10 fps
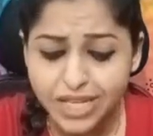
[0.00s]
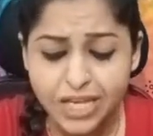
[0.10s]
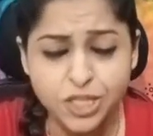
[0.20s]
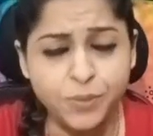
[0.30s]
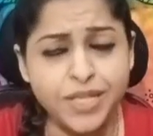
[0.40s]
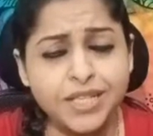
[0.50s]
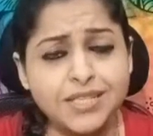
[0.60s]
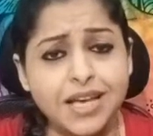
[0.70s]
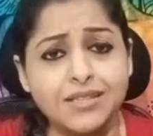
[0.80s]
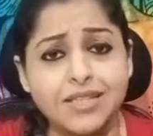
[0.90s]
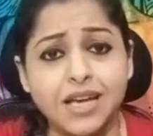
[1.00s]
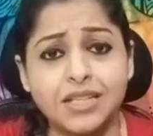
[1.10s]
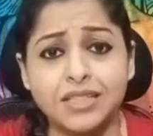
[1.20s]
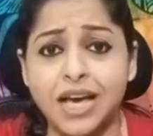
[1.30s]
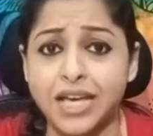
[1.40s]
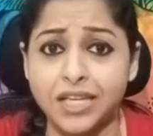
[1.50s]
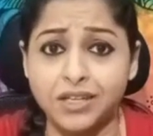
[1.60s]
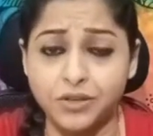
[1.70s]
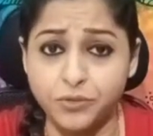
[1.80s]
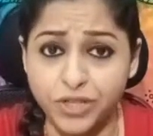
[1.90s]
And comment ke saath saath, I
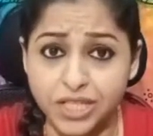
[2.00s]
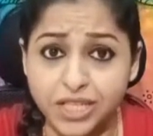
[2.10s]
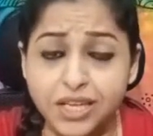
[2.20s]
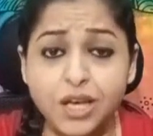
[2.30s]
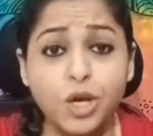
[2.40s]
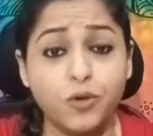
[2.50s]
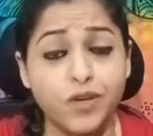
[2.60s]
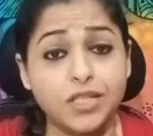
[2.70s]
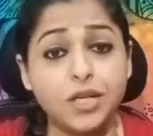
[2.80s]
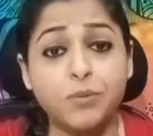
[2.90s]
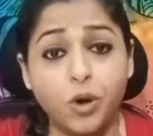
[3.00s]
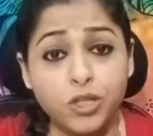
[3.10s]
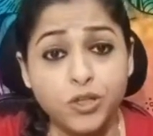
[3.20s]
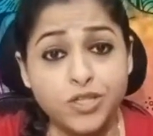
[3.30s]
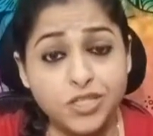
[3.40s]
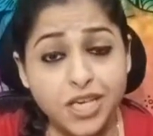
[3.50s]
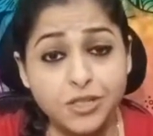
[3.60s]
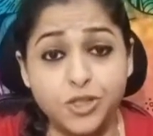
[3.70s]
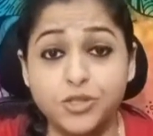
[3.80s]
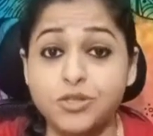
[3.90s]
really welcome all your
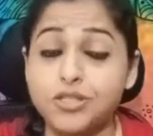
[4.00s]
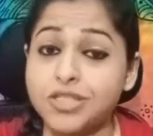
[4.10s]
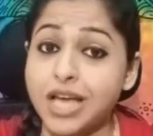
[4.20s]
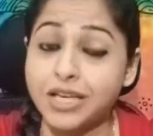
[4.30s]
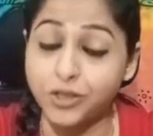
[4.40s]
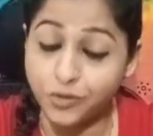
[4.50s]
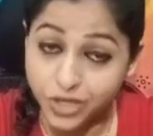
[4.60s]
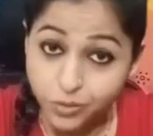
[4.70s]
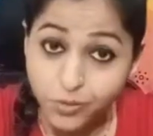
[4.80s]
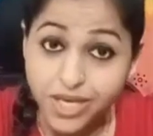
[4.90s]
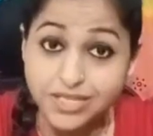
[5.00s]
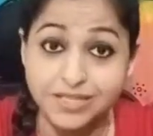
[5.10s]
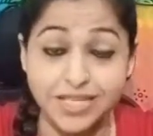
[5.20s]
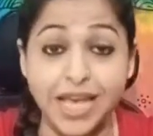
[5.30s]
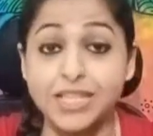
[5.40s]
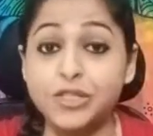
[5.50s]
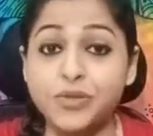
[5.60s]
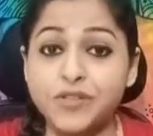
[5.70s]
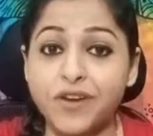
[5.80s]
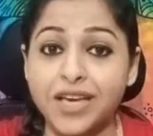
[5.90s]
suggestions, your requests and your
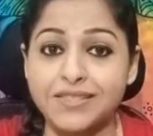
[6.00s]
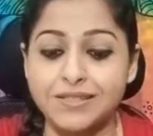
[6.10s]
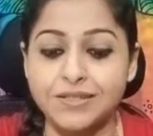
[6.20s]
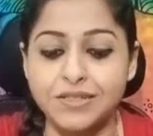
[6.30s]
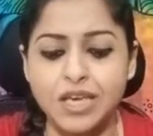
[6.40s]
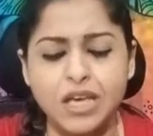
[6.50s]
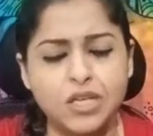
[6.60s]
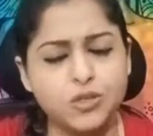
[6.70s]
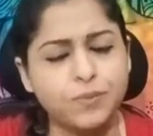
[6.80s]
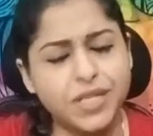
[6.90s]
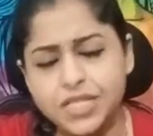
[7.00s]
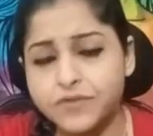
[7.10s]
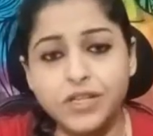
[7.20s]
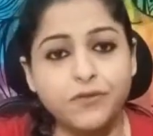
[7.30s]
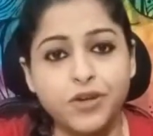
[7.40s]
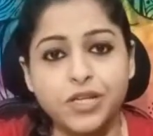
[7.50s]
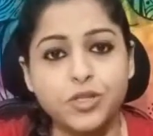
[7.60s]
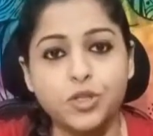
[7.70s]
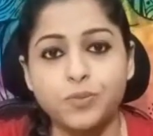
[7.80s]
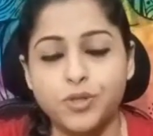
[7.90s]
advices. So please feel free
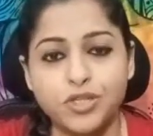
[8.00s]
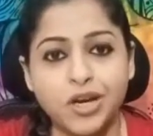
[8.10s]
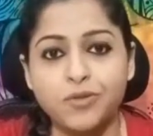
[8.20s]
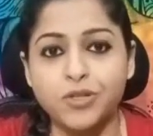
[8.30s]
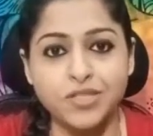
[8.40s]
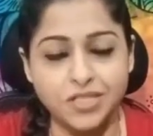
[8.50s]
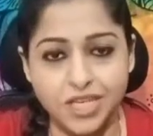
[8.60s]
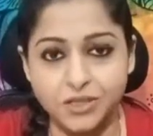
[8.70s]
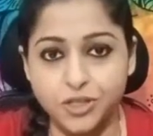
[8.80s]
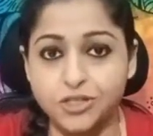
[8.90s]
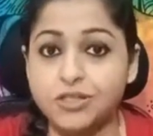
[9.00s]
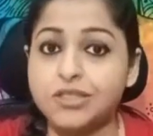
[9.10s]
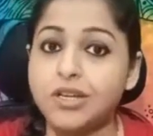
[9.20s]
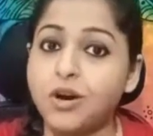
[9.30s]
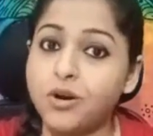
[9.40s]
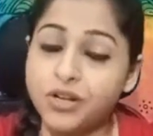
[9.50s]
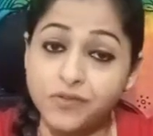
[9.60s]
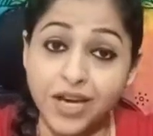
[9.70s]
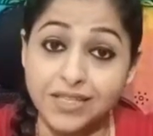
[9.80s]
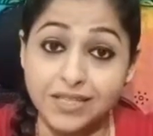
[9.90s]
to put down your suggestion or
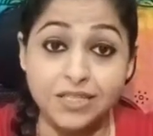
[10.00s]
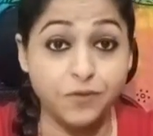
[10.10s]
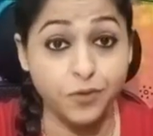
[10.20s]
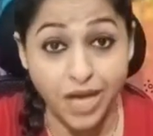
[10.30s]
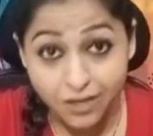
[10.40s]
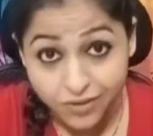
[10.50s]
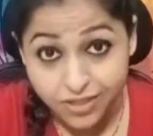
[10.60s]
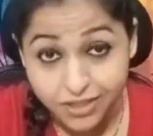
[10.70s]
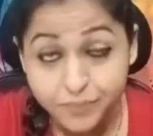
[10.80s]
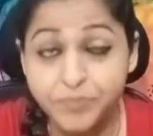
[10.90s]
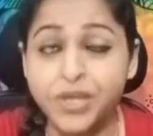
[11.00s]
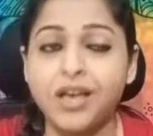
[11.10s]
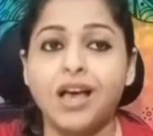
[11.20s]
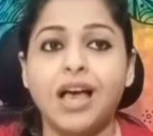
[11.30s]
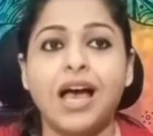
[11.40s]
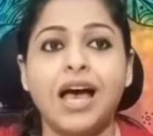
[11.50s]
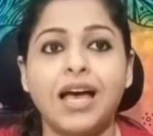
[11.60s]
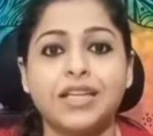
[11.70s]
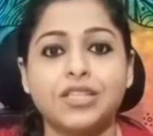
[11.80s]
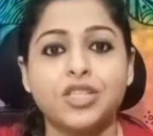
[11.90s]
advices if you have any.
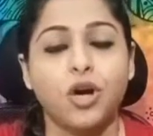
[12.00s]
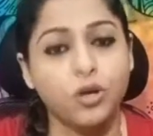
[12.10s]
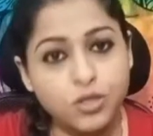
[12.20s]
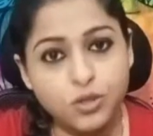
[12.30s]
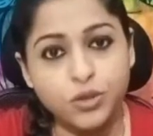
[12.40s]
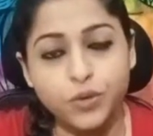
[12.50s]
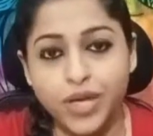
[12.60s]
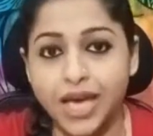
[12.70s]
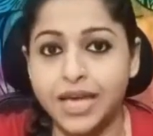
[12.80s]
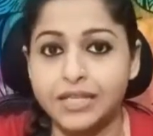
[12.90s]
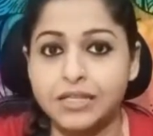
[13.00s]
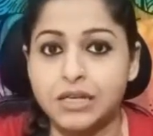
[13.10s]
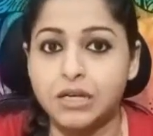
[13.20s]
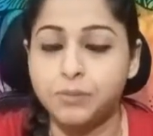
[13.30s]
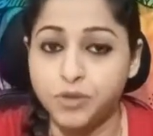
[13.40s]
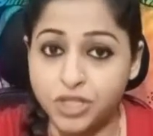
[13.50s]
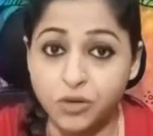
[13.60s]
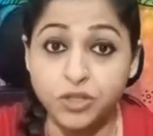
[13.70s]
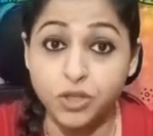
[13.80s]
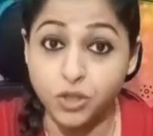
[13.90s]
And also you can put
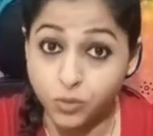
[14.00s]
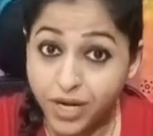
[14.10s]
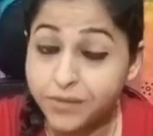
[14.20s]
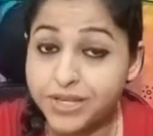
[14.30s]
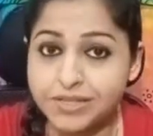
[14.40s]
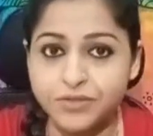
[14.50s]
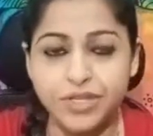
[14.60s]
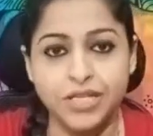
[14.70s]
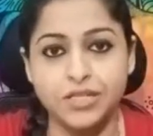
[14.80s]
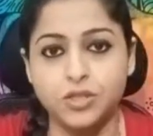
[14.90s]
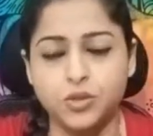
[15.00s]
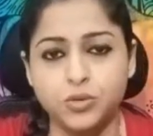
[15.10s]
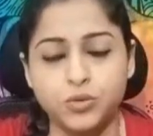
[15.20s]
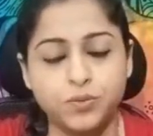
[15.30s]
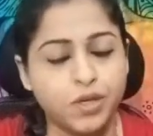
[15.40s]
down your queries related to